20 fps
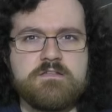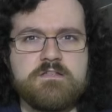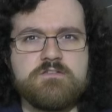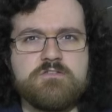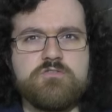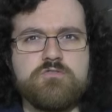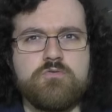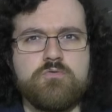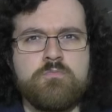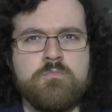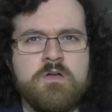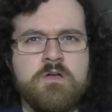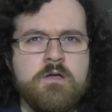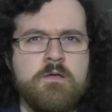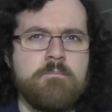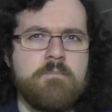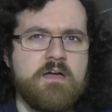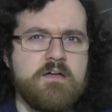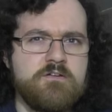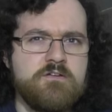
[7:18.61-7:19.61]
And so
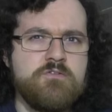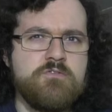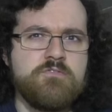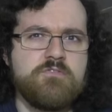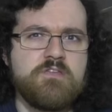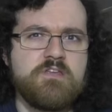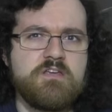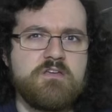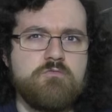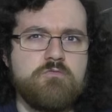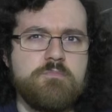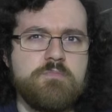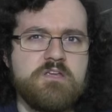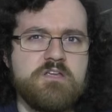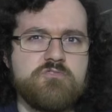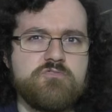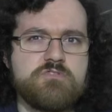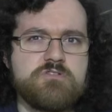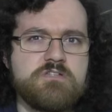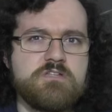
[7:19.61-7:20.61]
I do think it would be
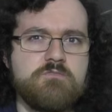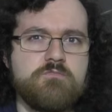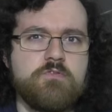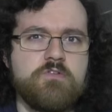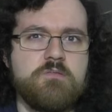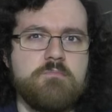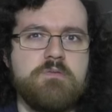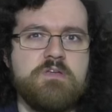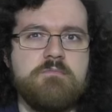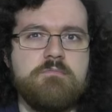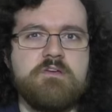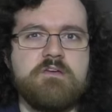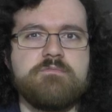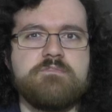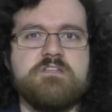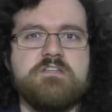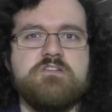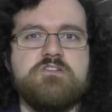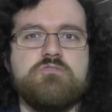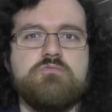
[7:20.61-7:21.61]
interesting for the
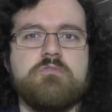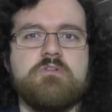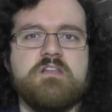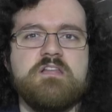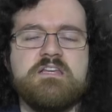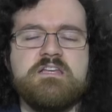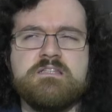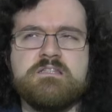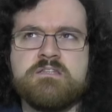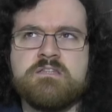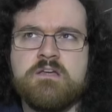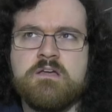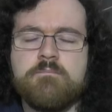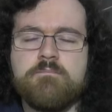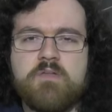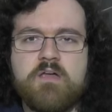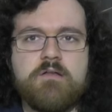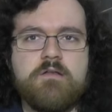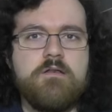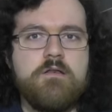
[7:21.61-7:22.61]
BBFC to release
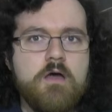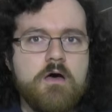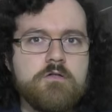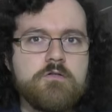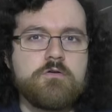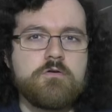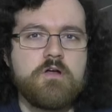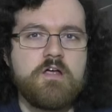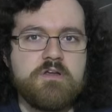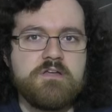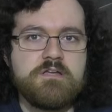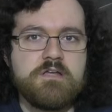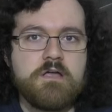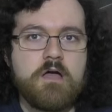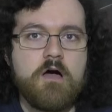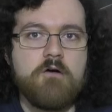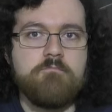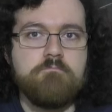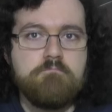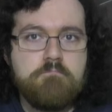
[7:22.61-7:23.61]
another rating
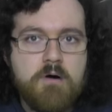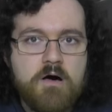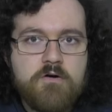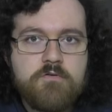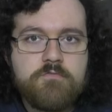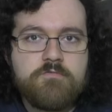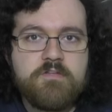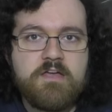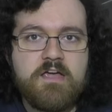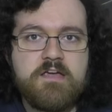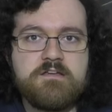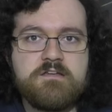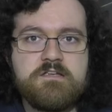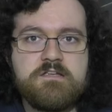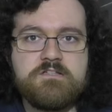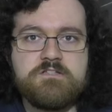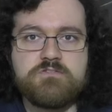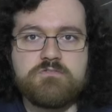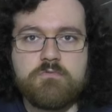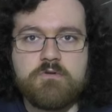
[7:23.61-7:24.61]
above the
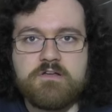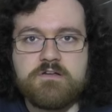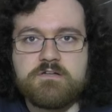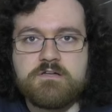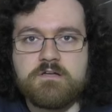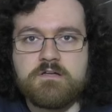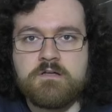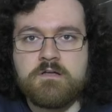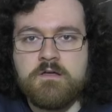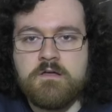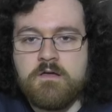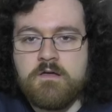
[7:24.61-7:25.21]
18s rating.